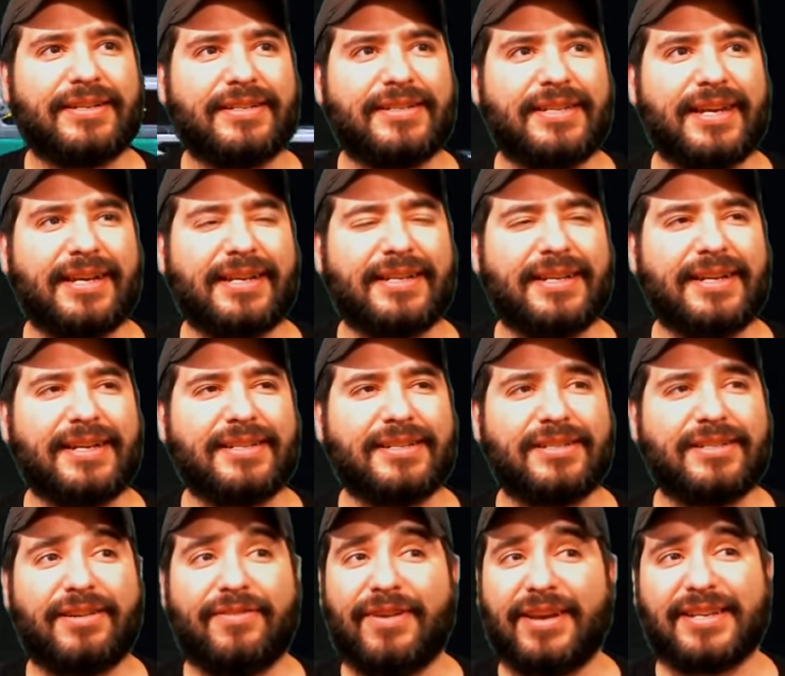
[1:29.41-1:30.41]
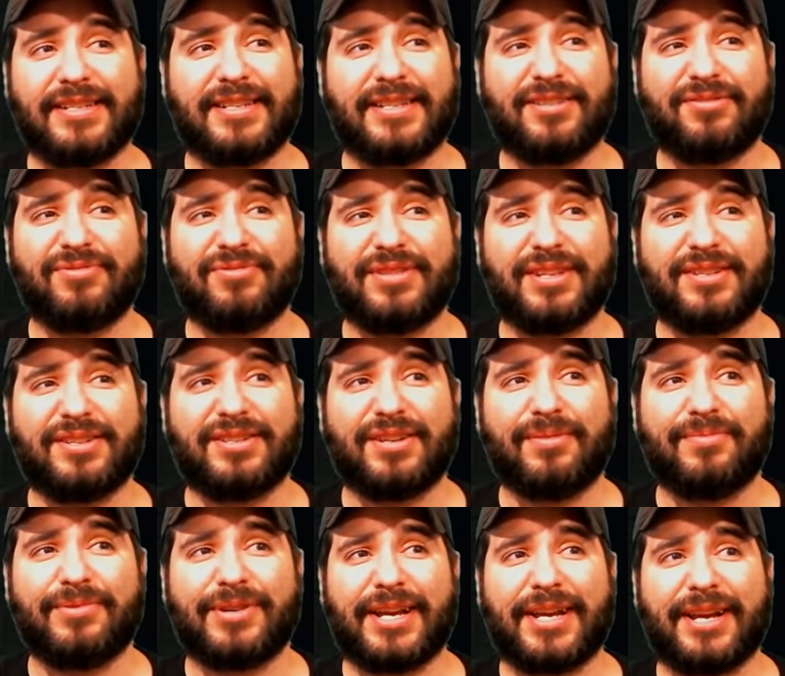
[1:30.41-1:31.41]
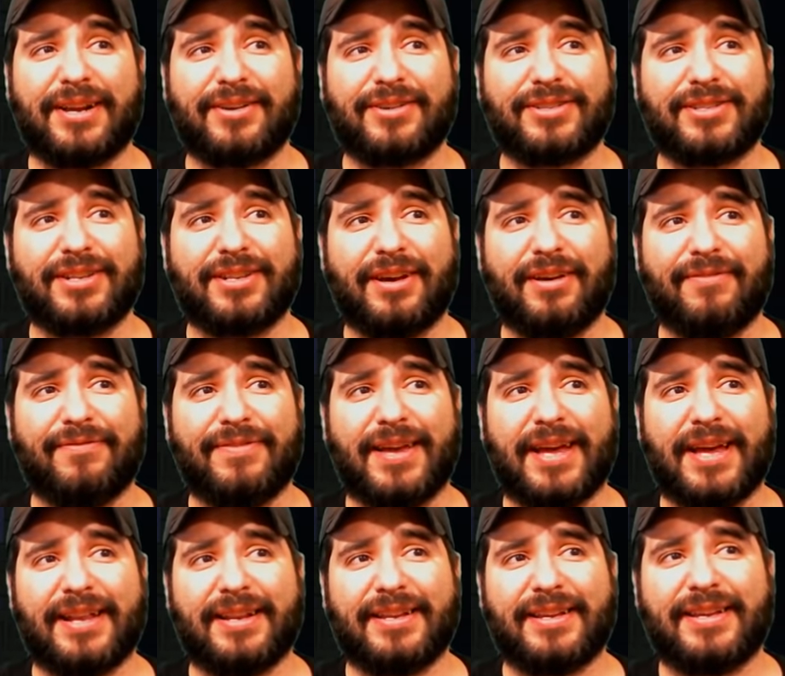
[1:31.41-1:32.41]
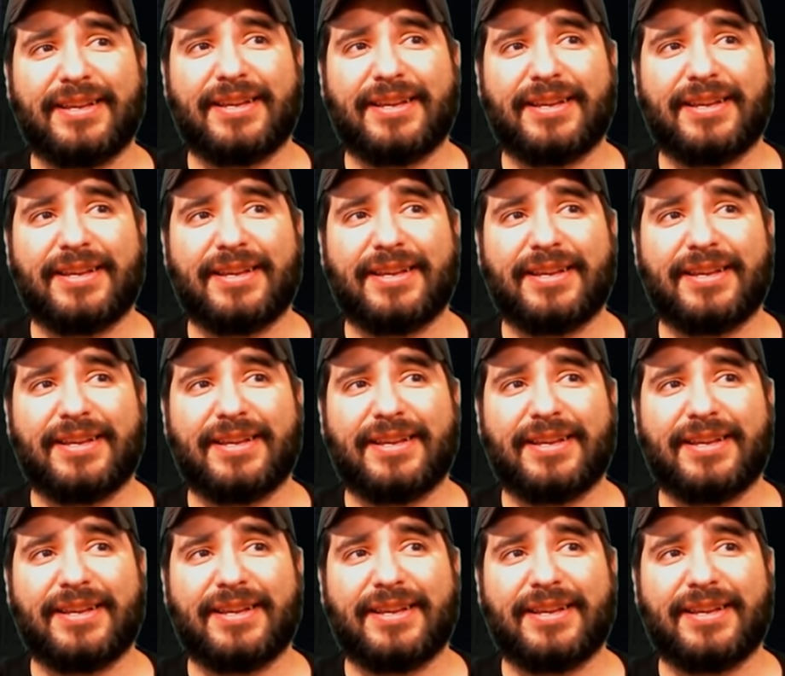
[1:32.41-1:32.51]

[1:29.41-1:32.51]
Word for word: techniques and stuff. I guess this was the double gear stuff that